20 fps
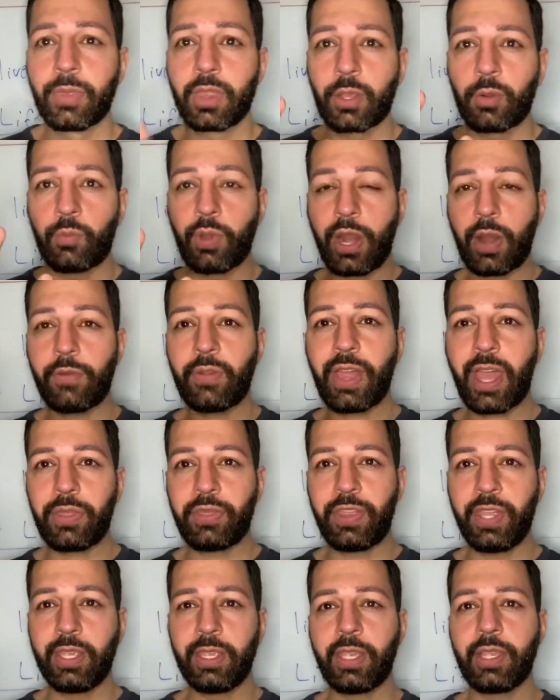whatever that
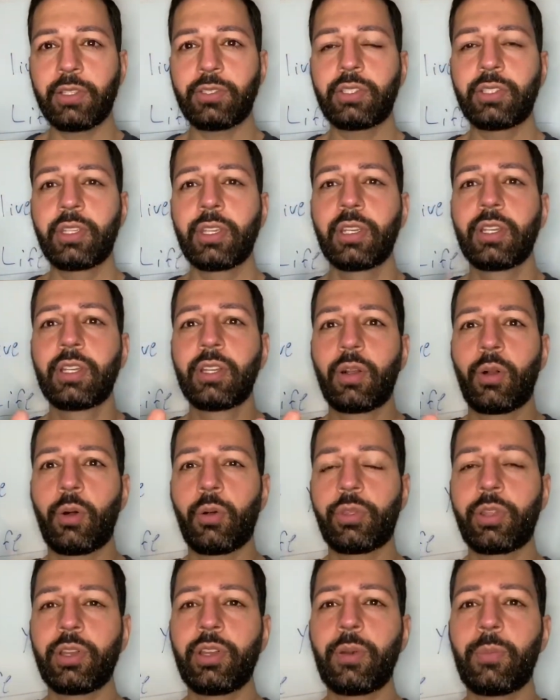thing is,
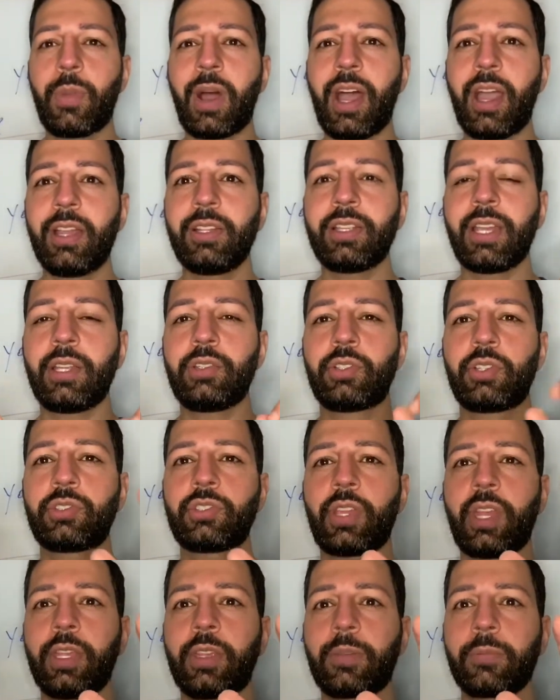hold it in your mind and just
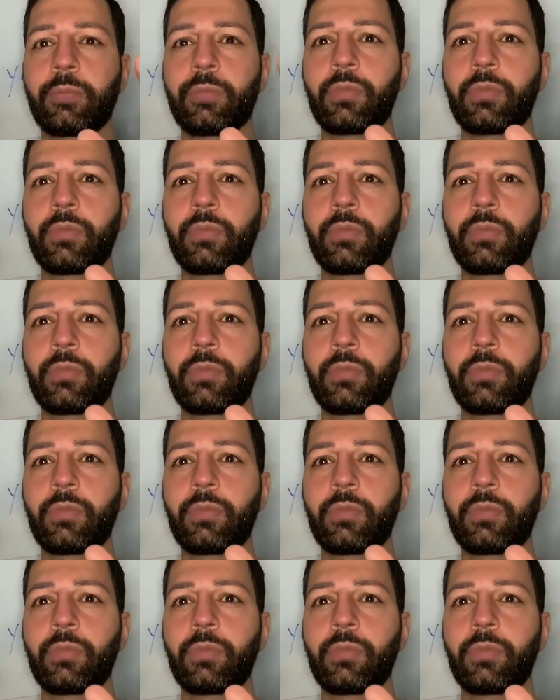like